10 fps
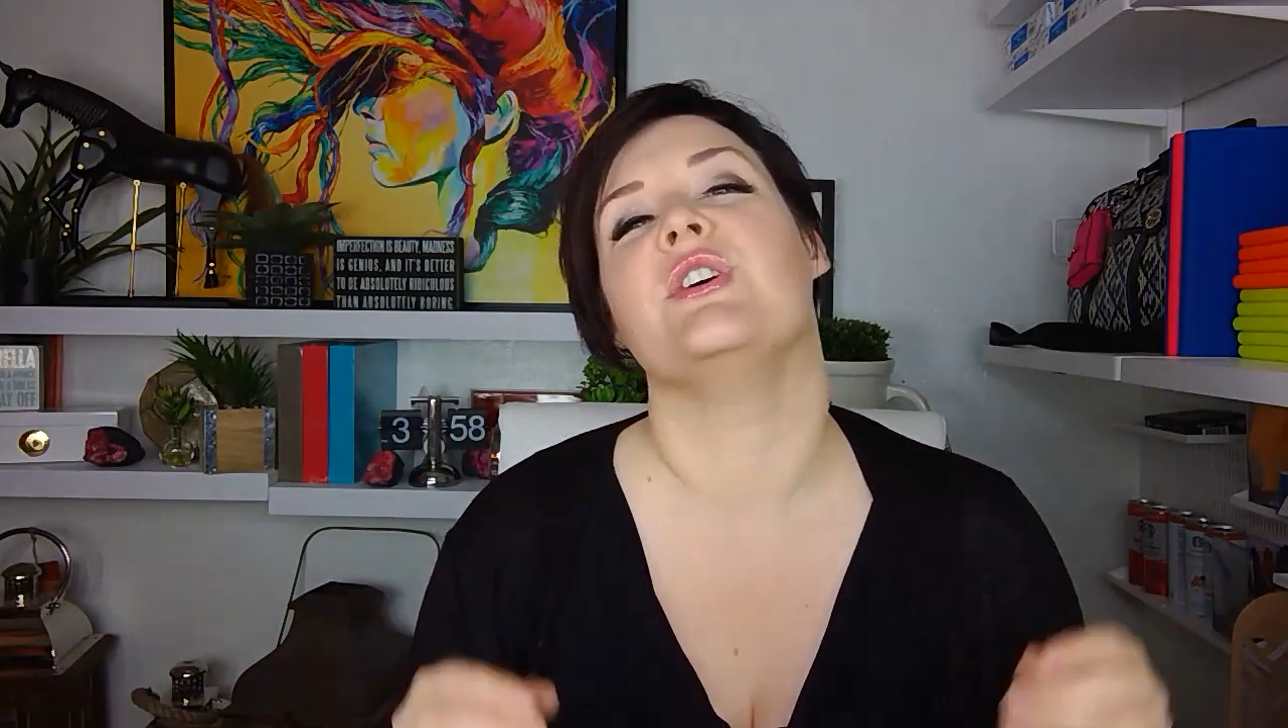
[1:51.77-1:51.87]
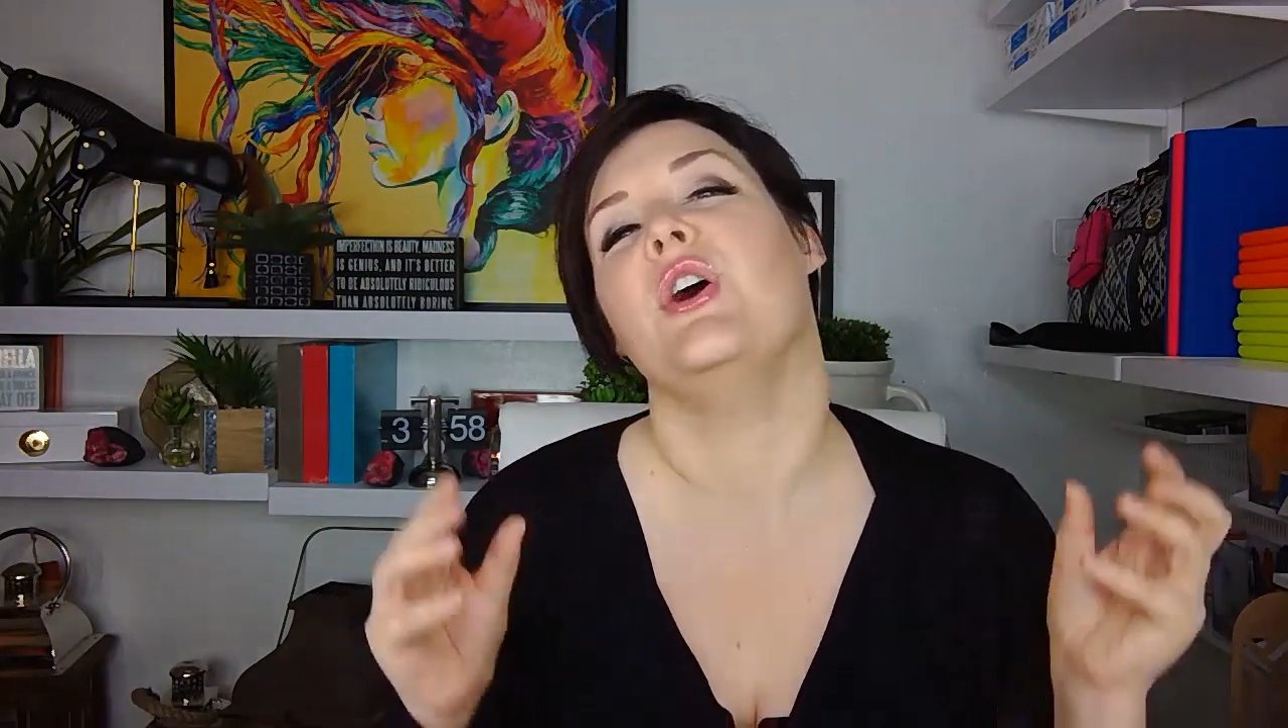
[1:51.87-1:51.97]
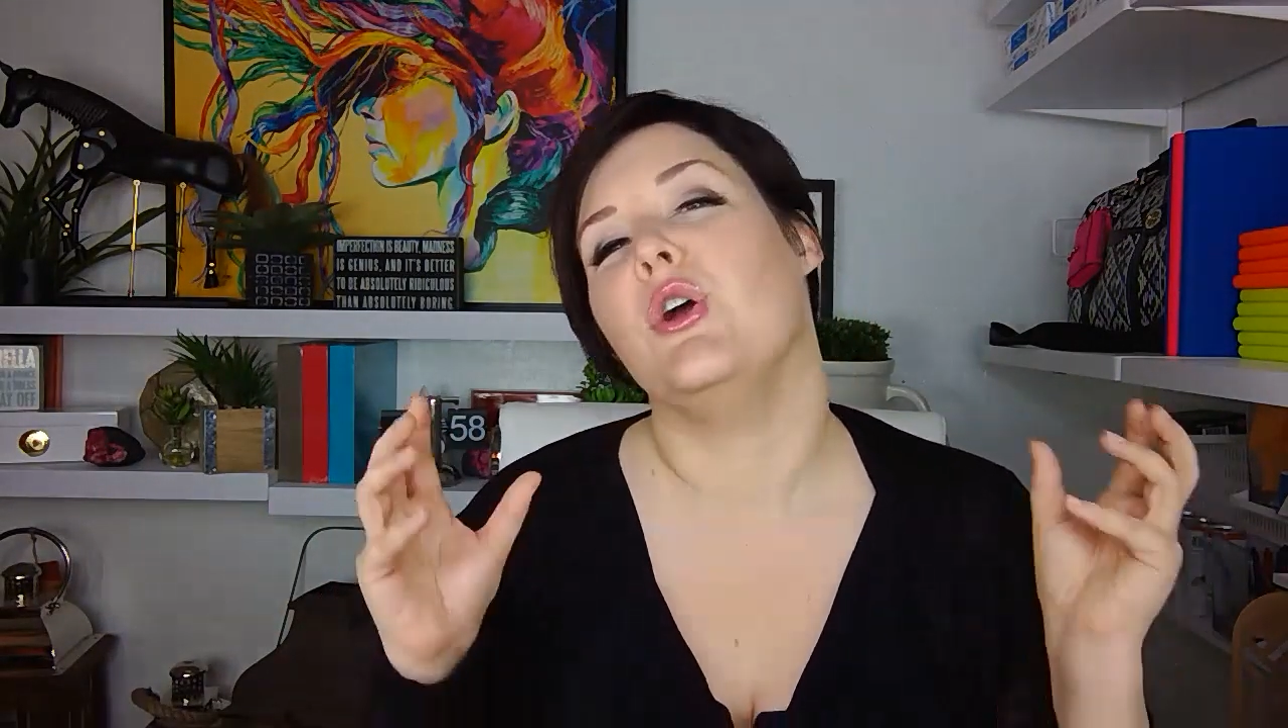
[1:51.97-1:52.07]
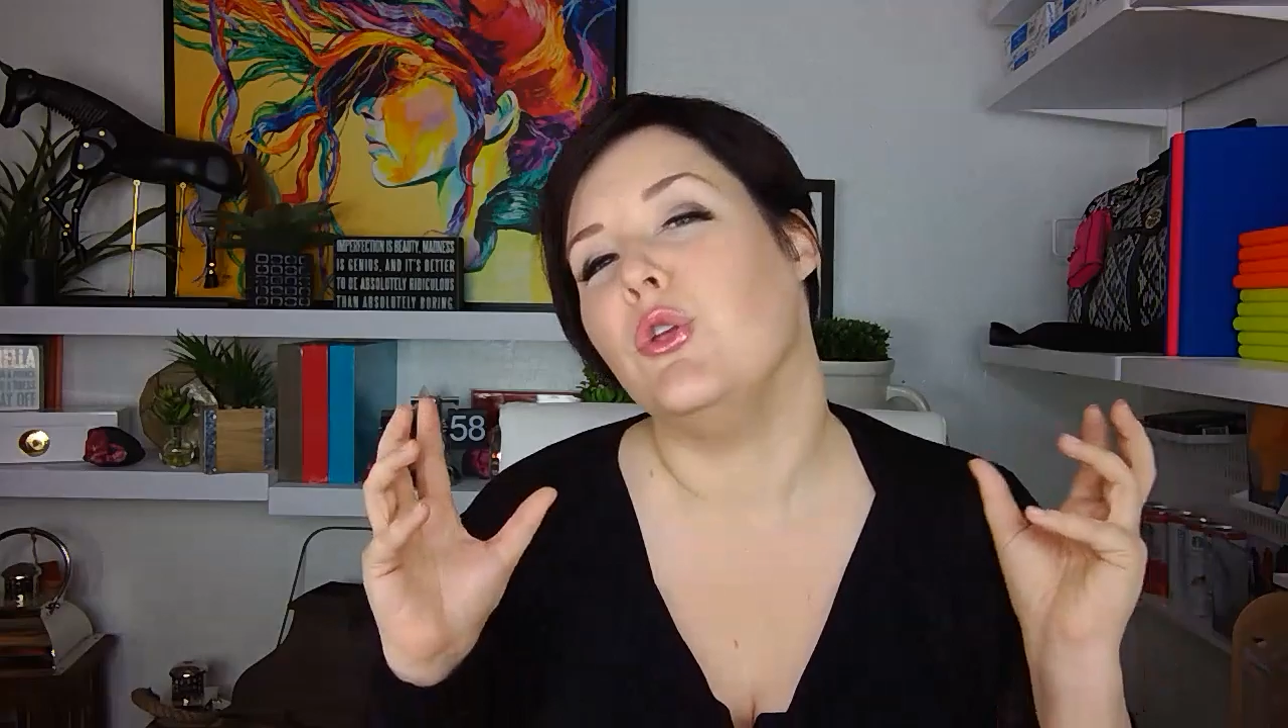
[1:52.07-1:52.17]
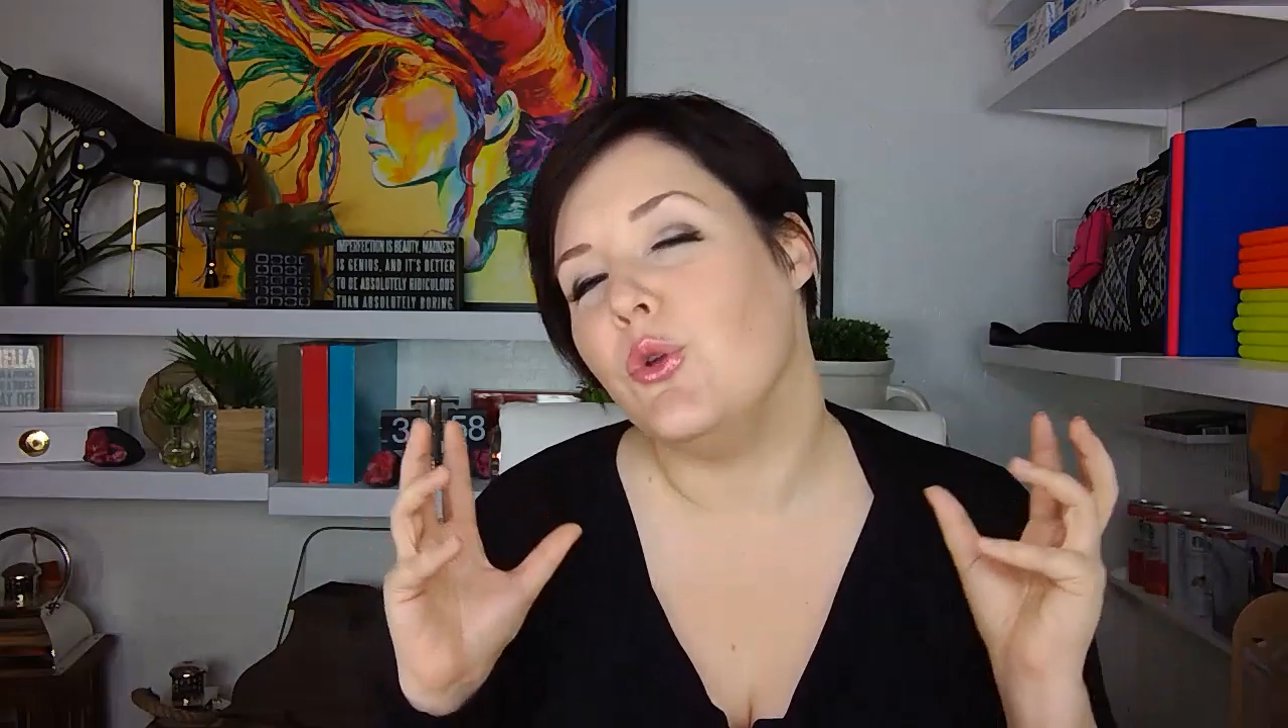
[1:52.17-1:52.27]

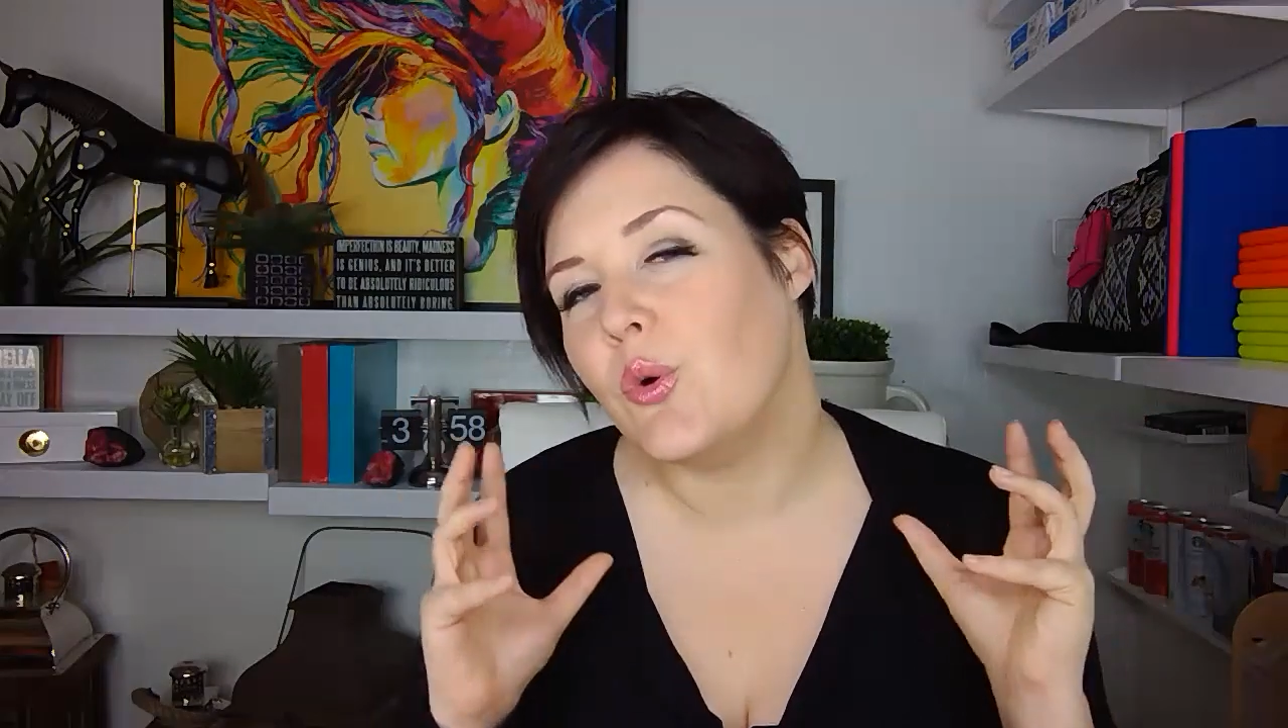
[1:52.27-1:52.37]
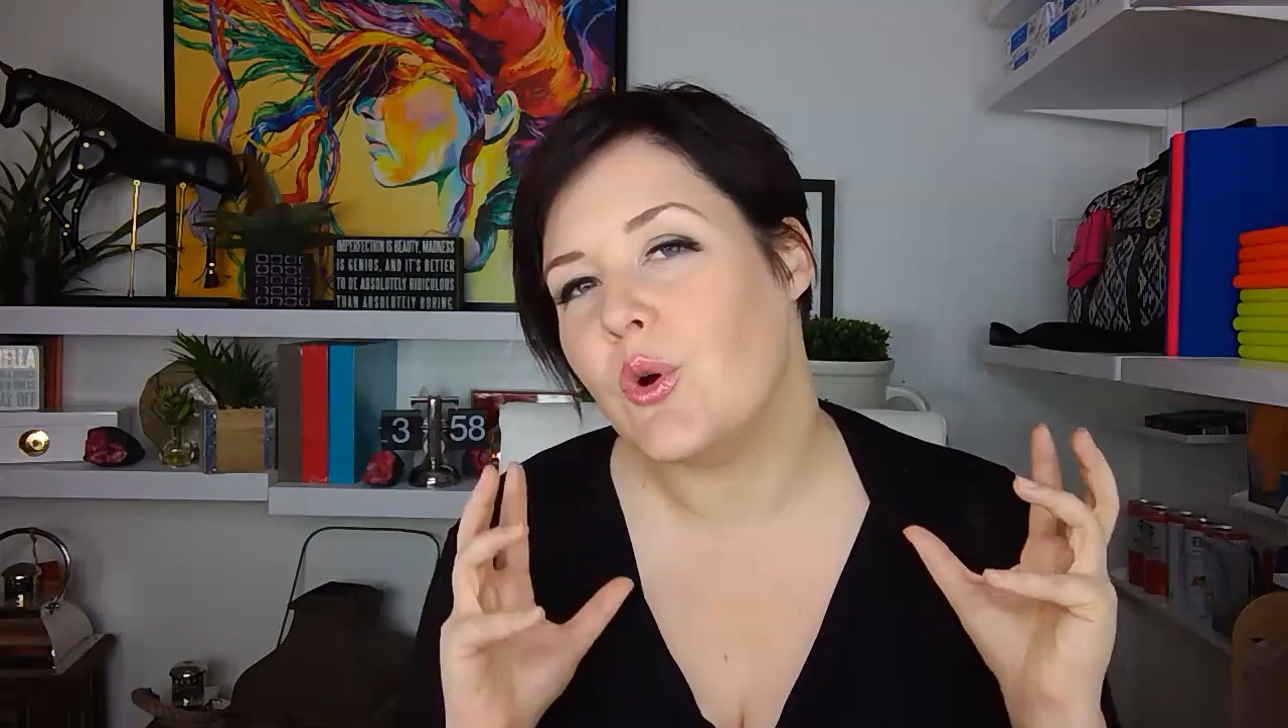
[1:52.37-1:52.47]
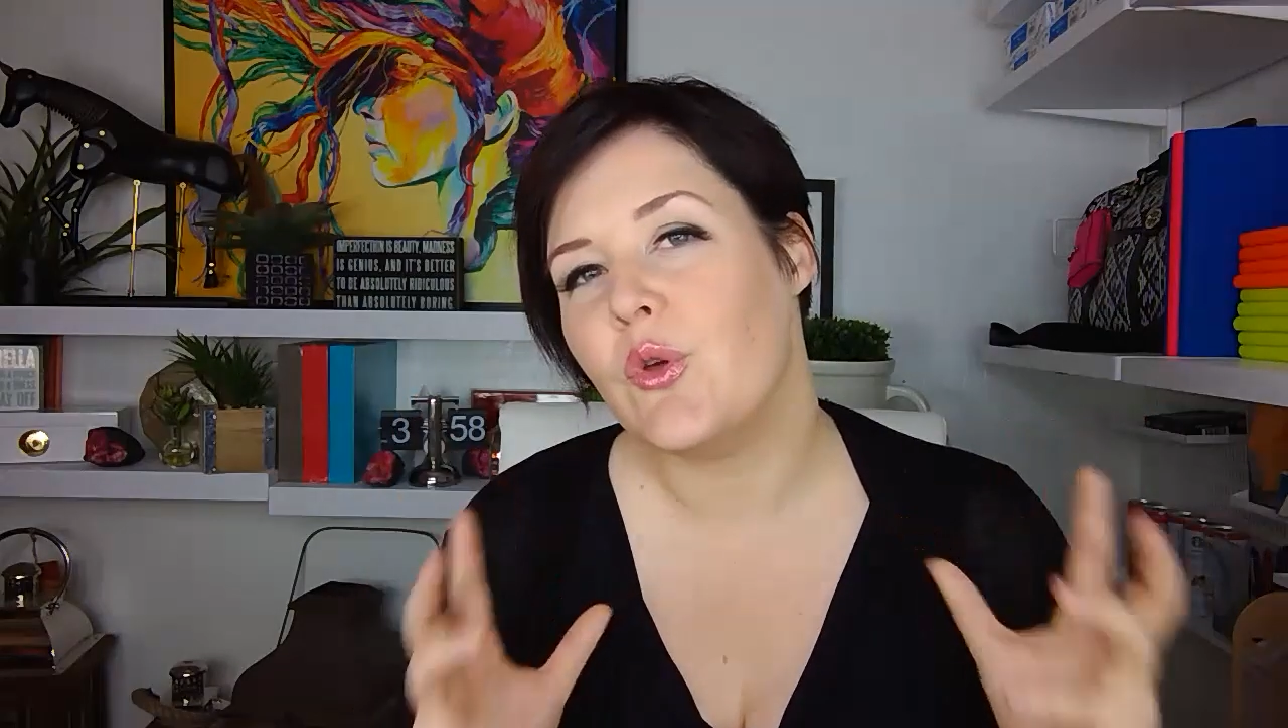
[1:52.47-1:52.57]
resource,